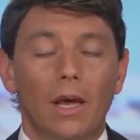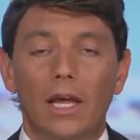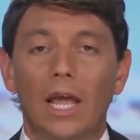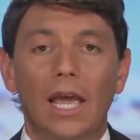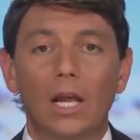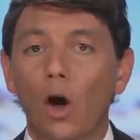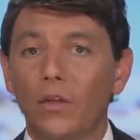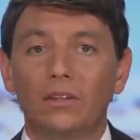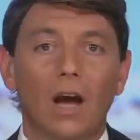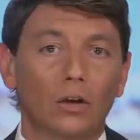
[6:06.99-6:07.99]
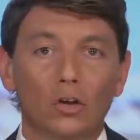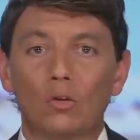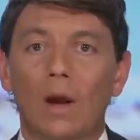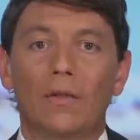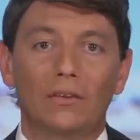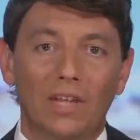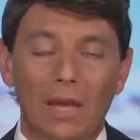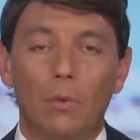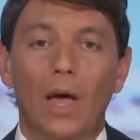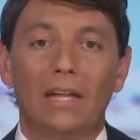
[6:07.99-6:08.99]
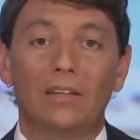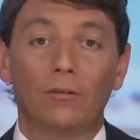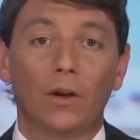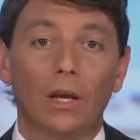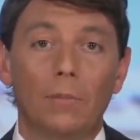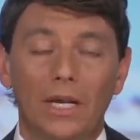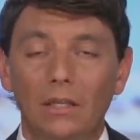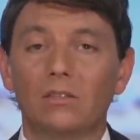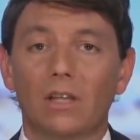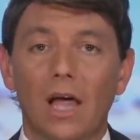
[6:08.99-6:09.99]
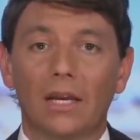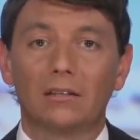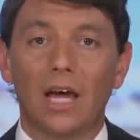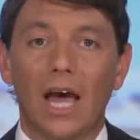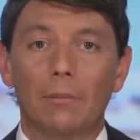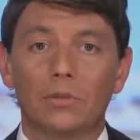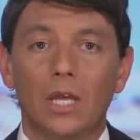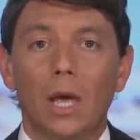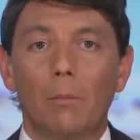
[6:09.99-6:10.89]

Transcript: And, and all the doctors around the table had differing opinions a lot of times.